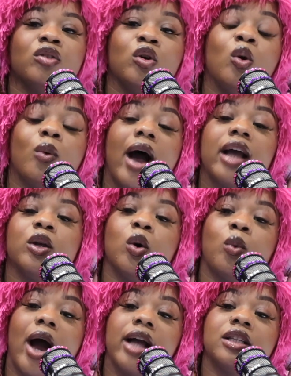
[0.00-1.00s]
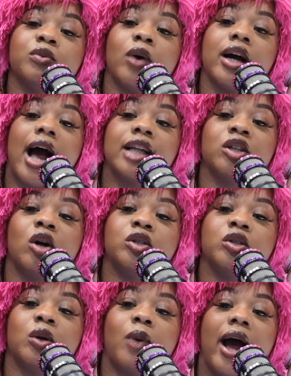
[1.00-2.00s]
you write, you write what God told you
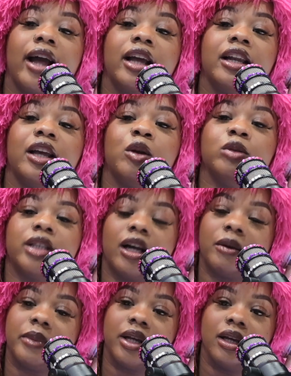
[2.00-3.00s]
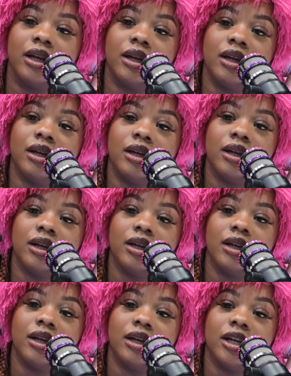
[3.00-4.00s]
to write, and then you tell me. What?
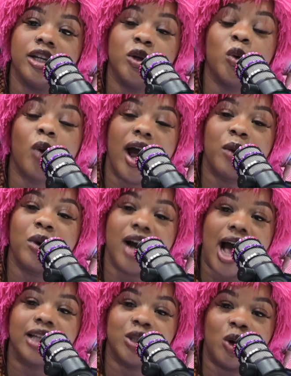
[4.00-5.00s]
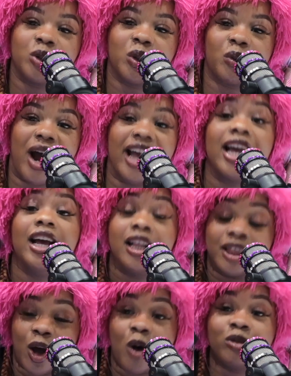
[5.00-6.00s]
You write what God told you to write
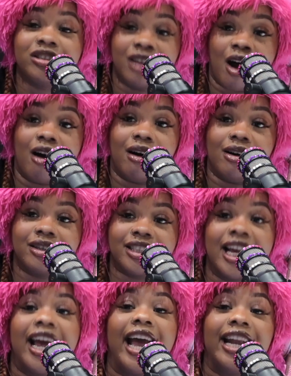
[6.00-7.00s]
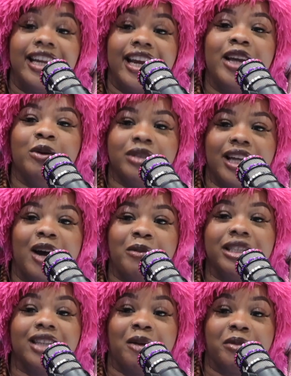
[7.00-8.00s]
those songs, and then you tell me
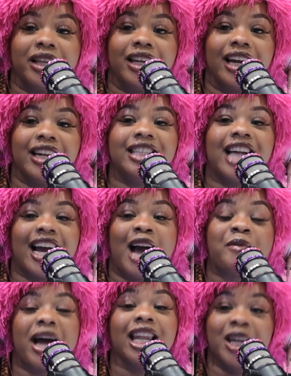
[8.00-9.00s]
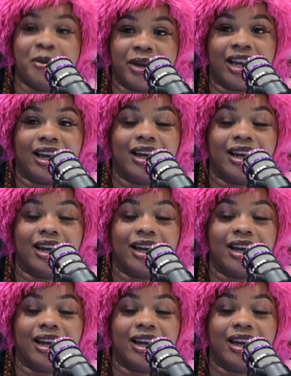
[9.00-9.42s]
something. At least I got my little bit